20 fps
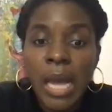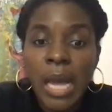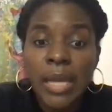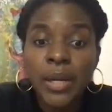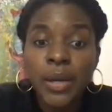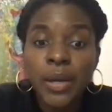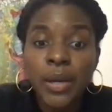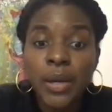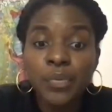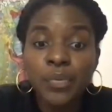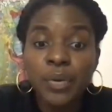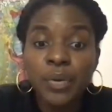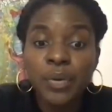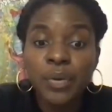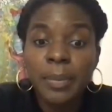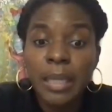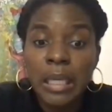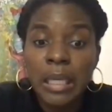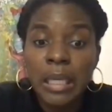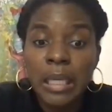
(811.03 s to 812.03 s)
I know for
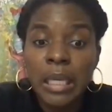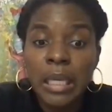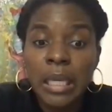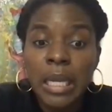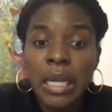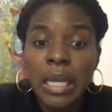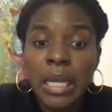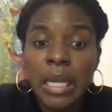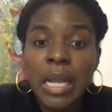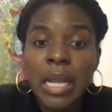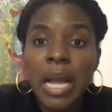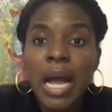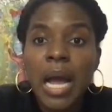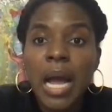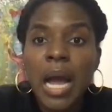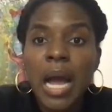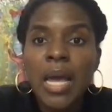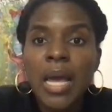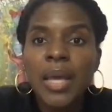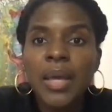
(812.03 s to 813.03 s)
me,
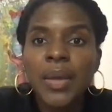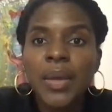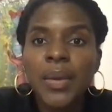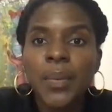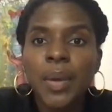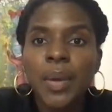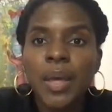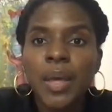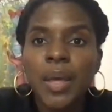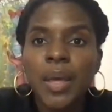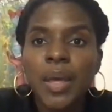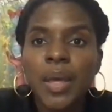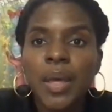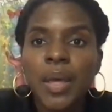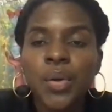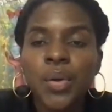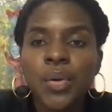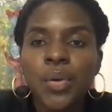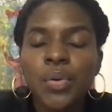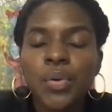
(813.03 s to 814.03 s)
I
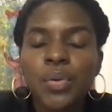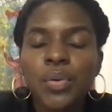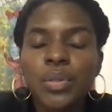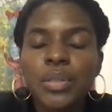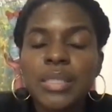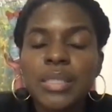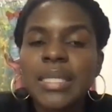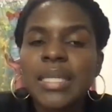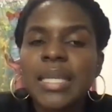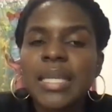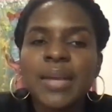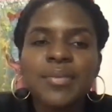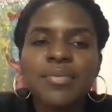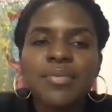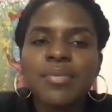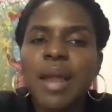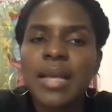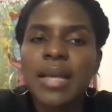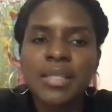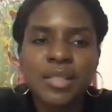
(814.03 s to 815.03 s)
will
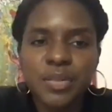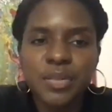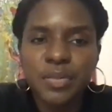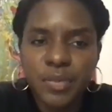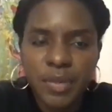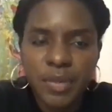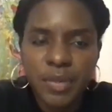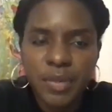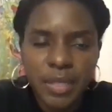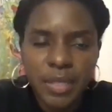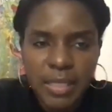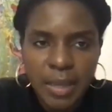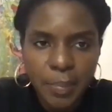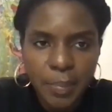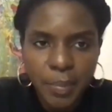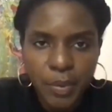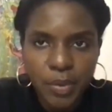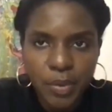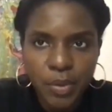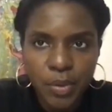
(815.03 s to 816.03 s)
delay rest, for
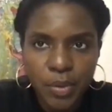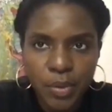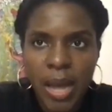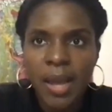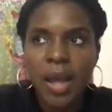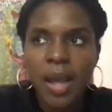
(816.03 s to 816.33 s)
example.